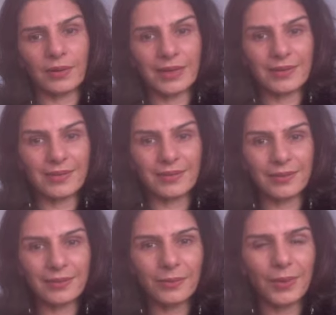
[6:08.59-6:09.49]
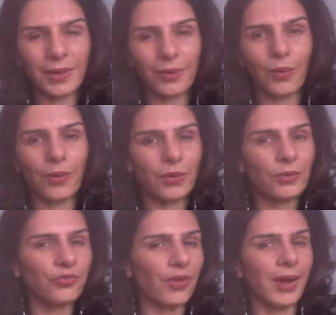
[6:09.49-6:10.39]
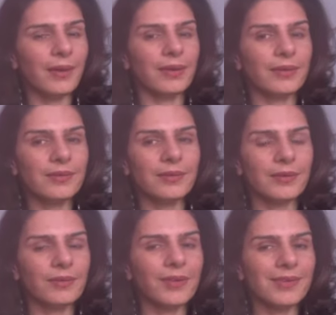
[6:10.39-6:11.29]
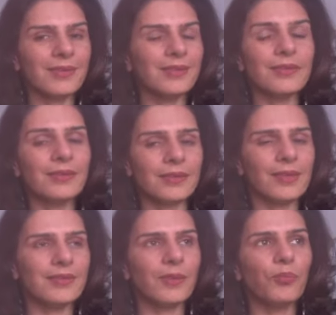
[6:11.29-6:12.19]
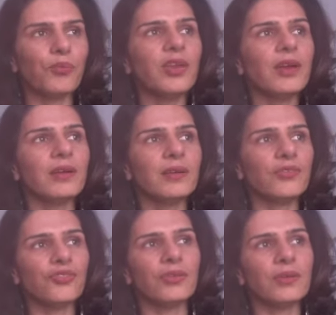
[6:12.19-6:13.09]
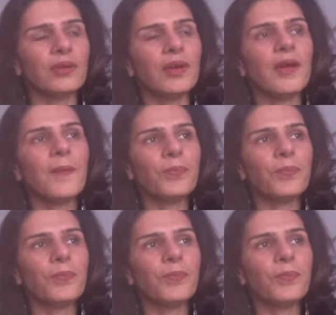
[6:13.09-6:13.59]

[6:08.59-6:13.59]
in a certain way, or your child at a certain way, there's a preconditioned